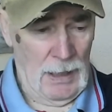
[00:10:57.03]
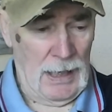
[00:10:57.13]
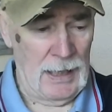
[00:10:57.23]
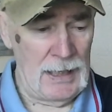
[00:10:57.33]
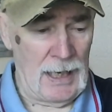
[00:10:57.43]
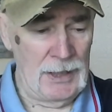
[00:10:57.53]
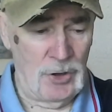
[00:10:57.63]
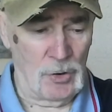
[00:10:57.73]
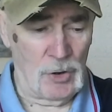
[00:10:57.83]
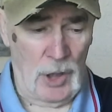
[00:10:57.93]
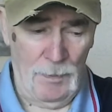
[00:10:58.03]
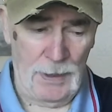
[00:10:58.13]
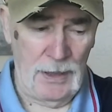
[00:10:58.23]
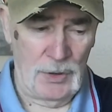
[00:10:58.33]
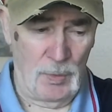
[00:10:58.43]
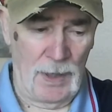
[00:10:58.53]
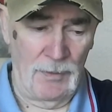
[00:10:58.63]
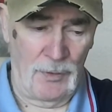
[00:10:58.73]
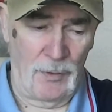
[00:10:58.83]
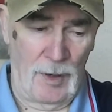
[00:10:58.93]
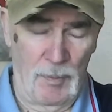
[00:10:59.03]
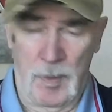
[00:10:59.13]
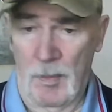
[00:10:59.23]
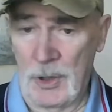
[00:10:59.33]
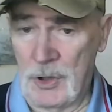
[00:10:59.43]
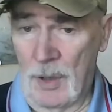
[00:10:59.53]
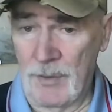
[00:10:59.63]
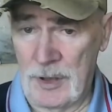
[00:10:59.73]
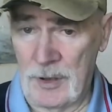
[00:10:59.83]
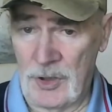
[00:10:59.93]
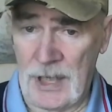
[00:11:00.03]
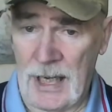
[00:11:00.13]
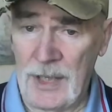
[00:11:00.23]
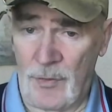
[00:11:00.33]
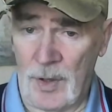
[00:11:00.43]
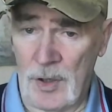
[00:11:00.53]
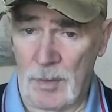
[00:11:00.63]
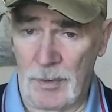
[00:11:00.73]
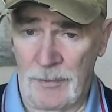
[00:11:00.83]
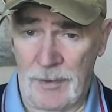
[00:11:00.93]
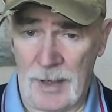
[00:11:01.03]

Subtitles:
I took copies when it was first published over to the States for a couple of